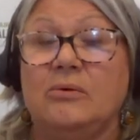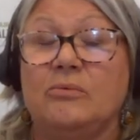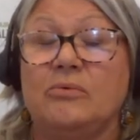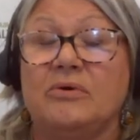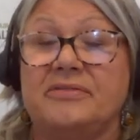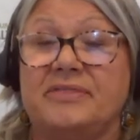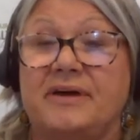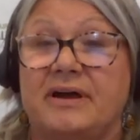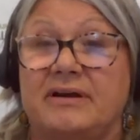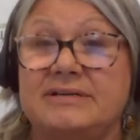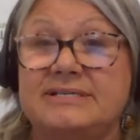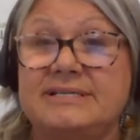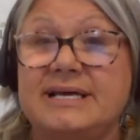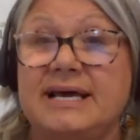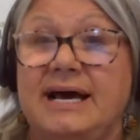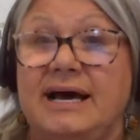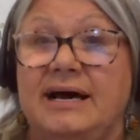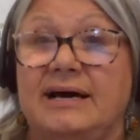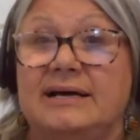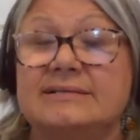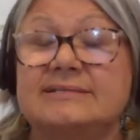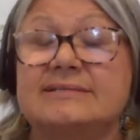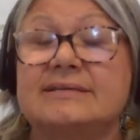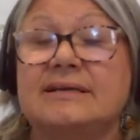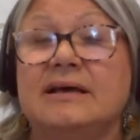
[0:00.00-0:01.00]
with our
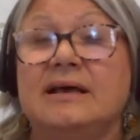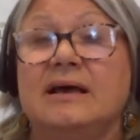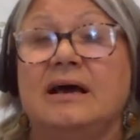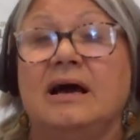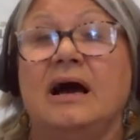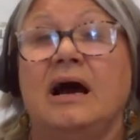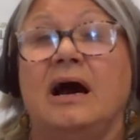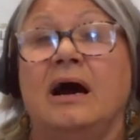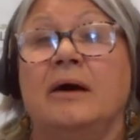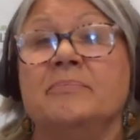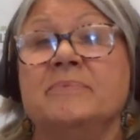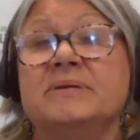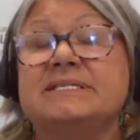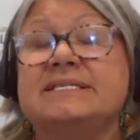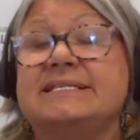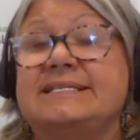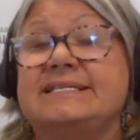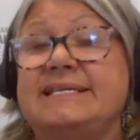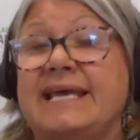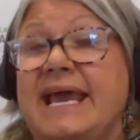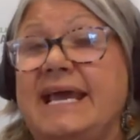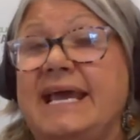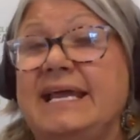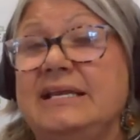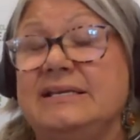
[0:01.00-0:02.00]
tests. The
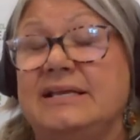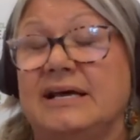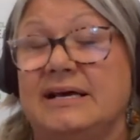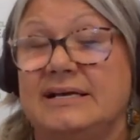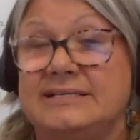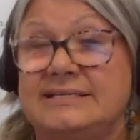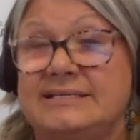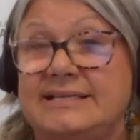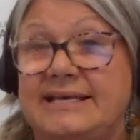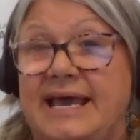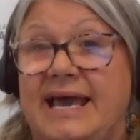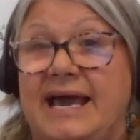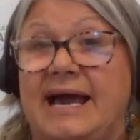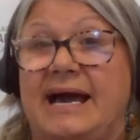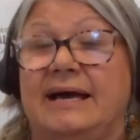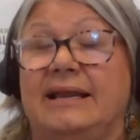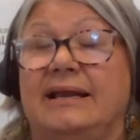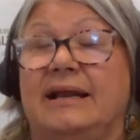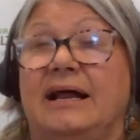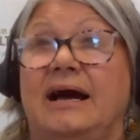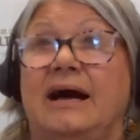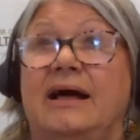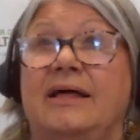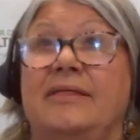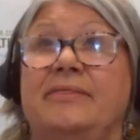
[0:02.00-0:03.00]
state does that
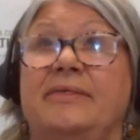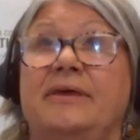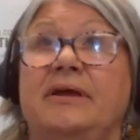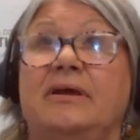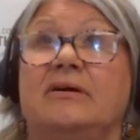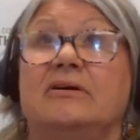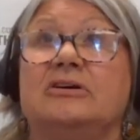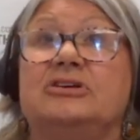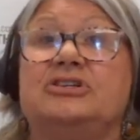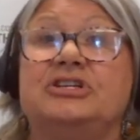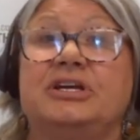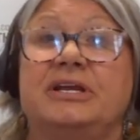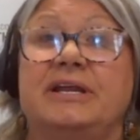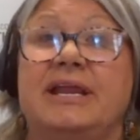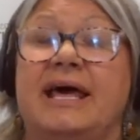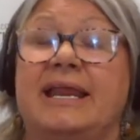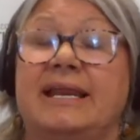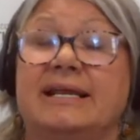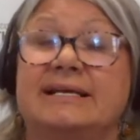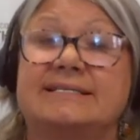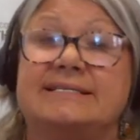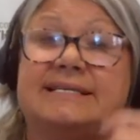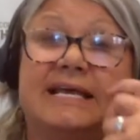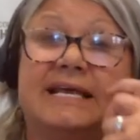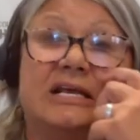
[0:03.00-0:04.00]
on their
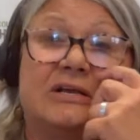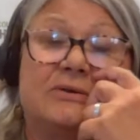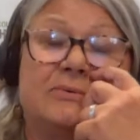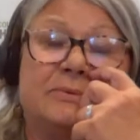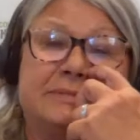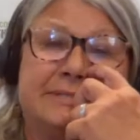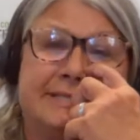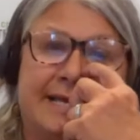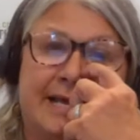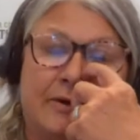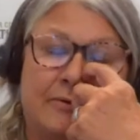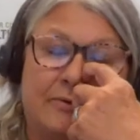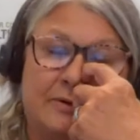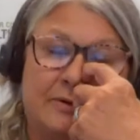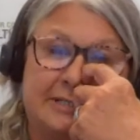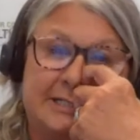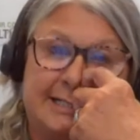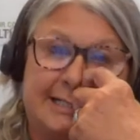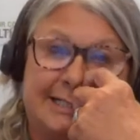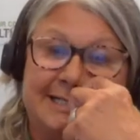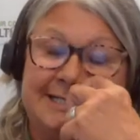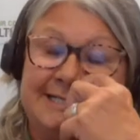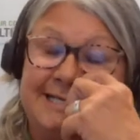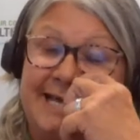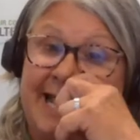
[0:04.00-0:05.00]
genetic sequencing, which
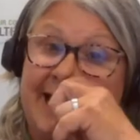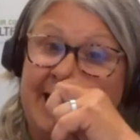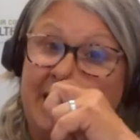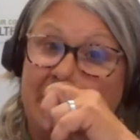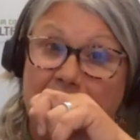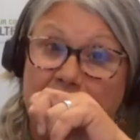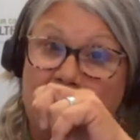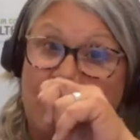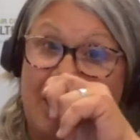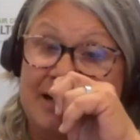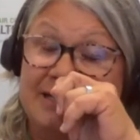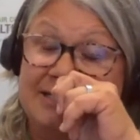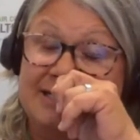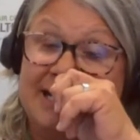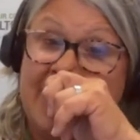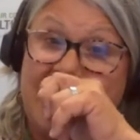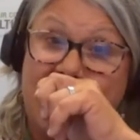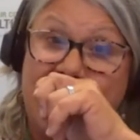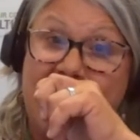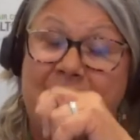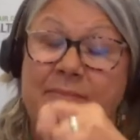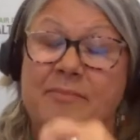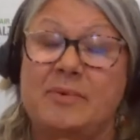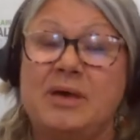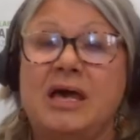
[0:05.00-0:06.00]
can take a long
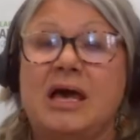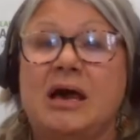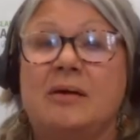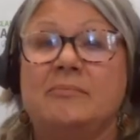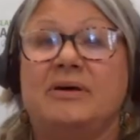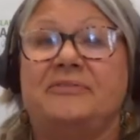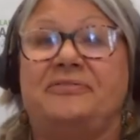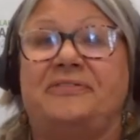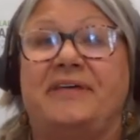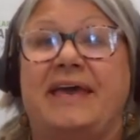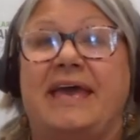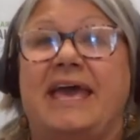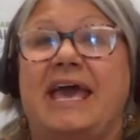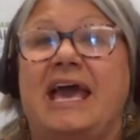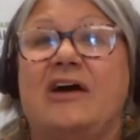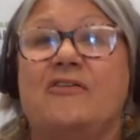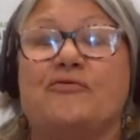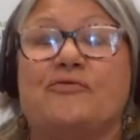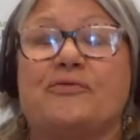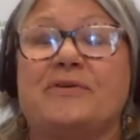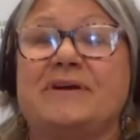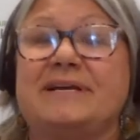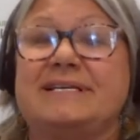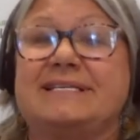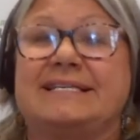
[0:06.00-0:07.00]
time. But they
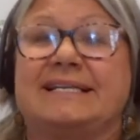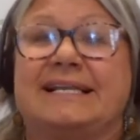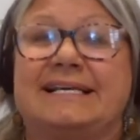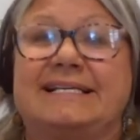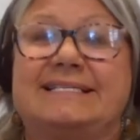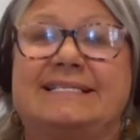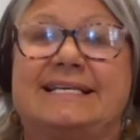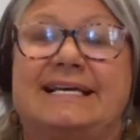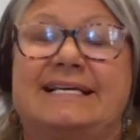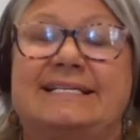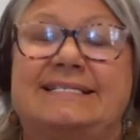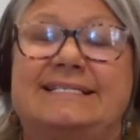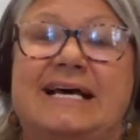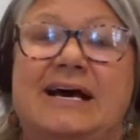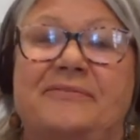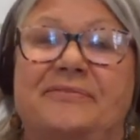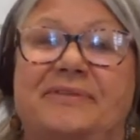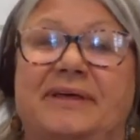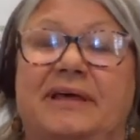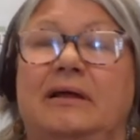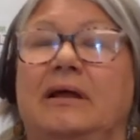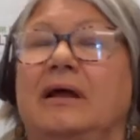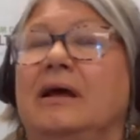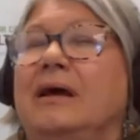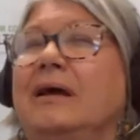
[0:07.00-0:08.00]
have recently sent out
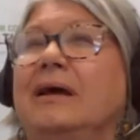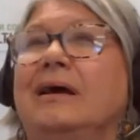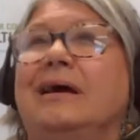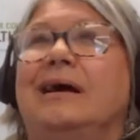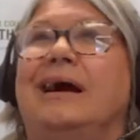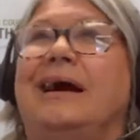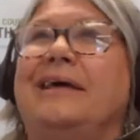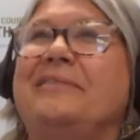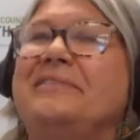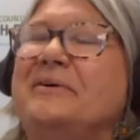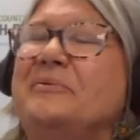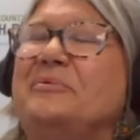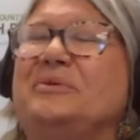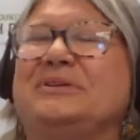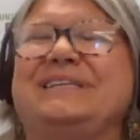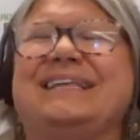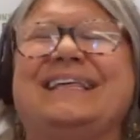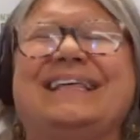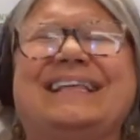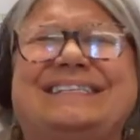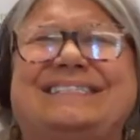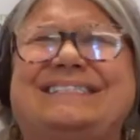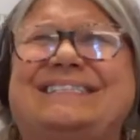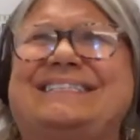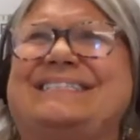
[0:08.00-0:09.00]
that, I think, what did
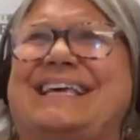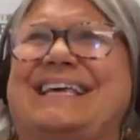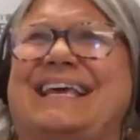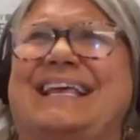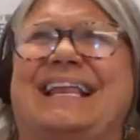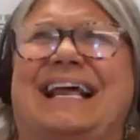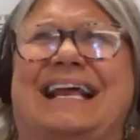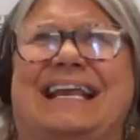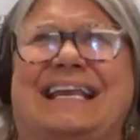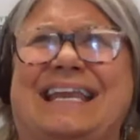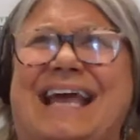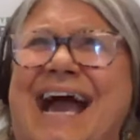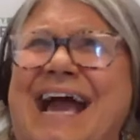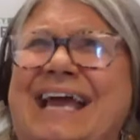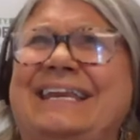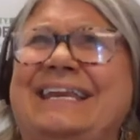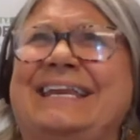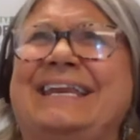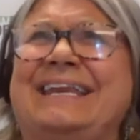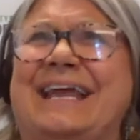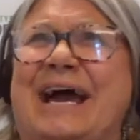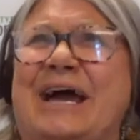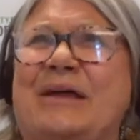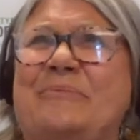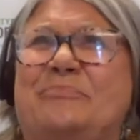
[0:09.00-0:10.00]
they just say, like
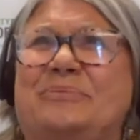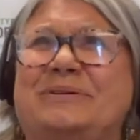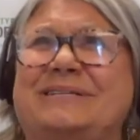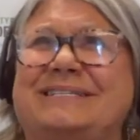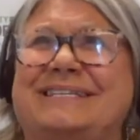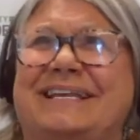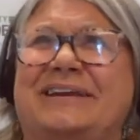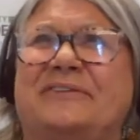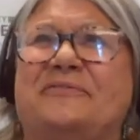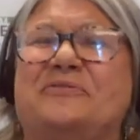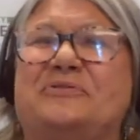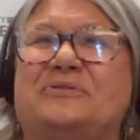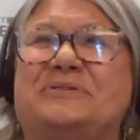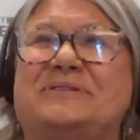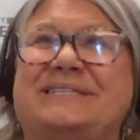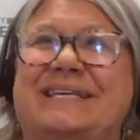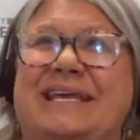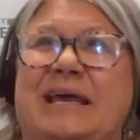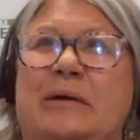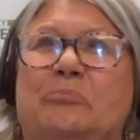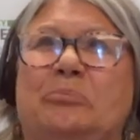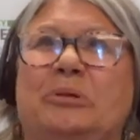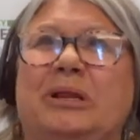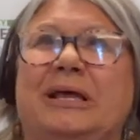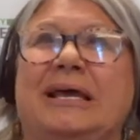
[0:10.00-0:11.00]
99% of their
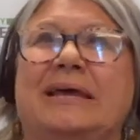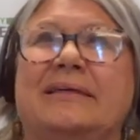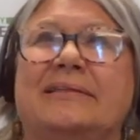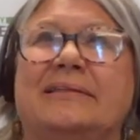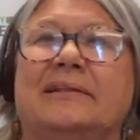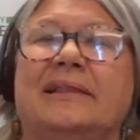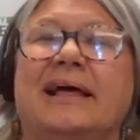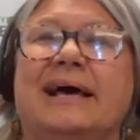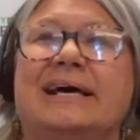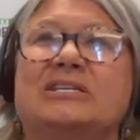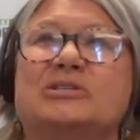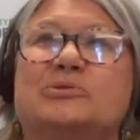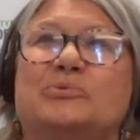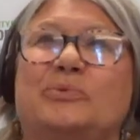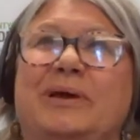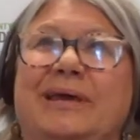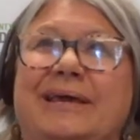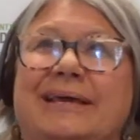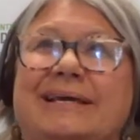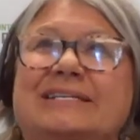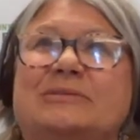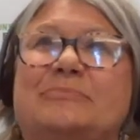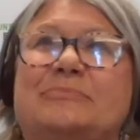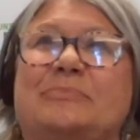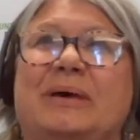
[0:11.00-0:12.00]
sampling in the last week
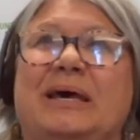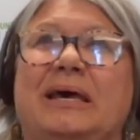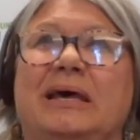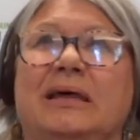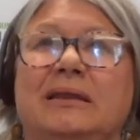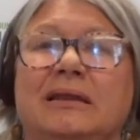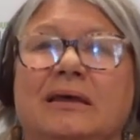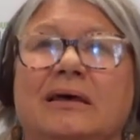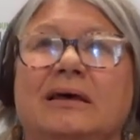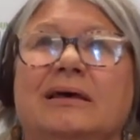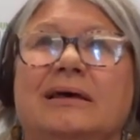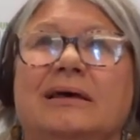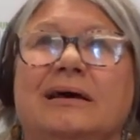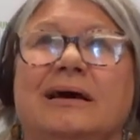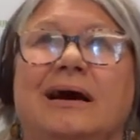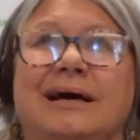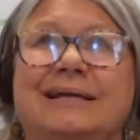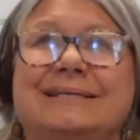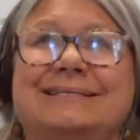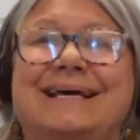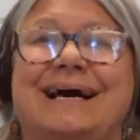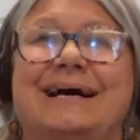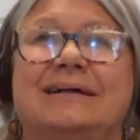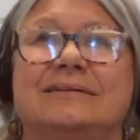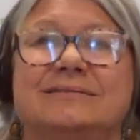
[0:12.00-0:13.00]
has been a
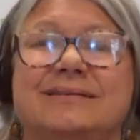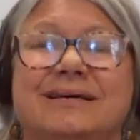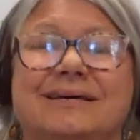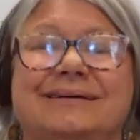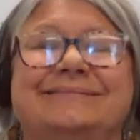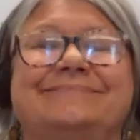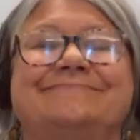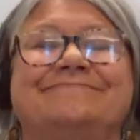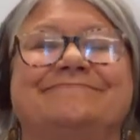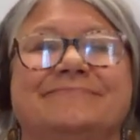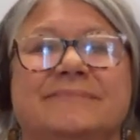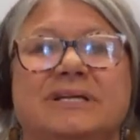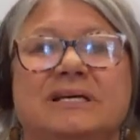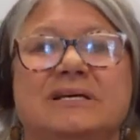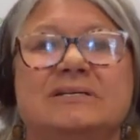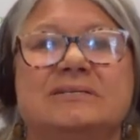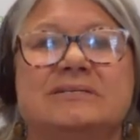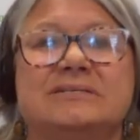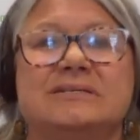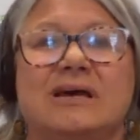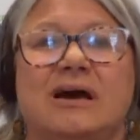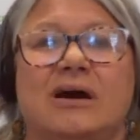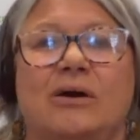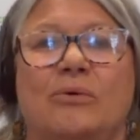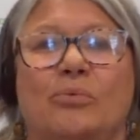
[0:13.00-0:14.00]
Delta.
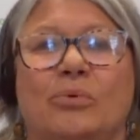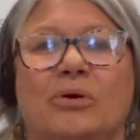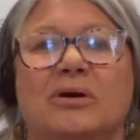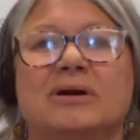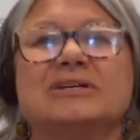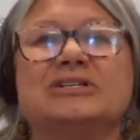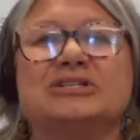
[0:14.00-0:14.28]
So we're